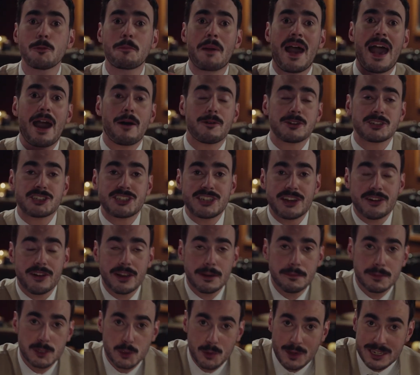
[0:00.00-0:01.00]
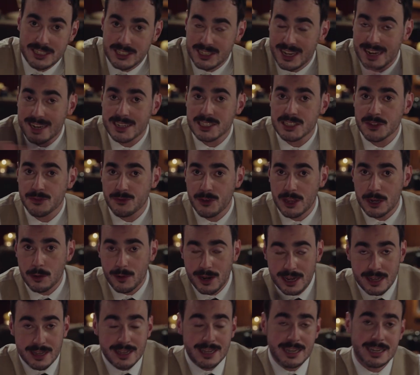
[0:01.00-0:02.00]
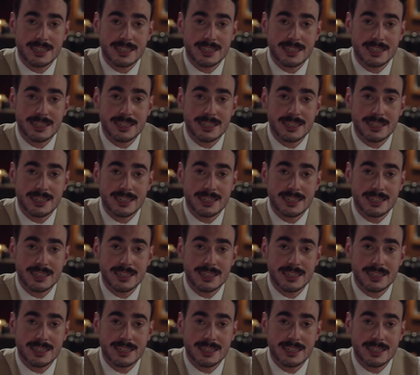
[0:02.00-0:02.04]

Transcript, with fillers: power sharing between Tangata Whenua